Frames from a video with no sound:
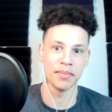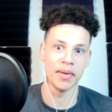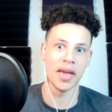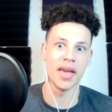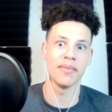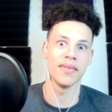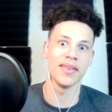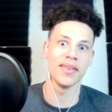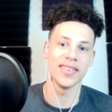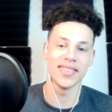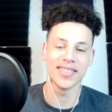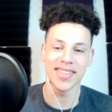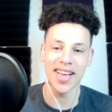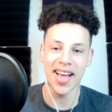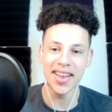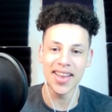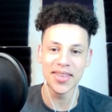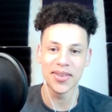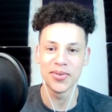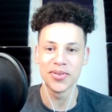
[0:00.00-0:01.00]
baby inside
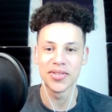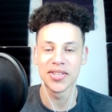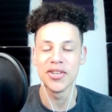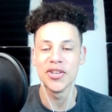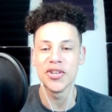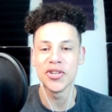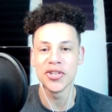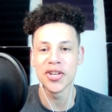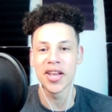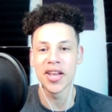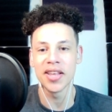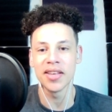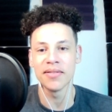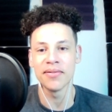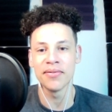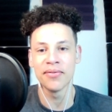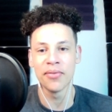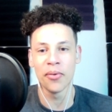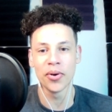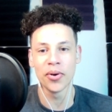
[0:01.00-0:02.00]
of you is initiating
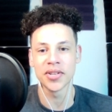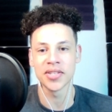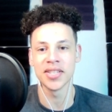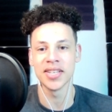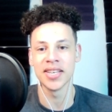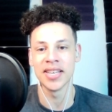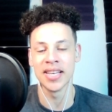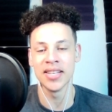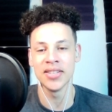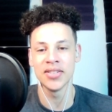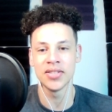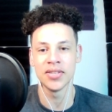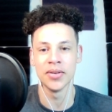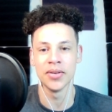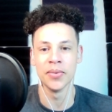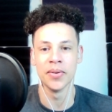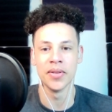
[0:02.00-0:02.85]
force against you,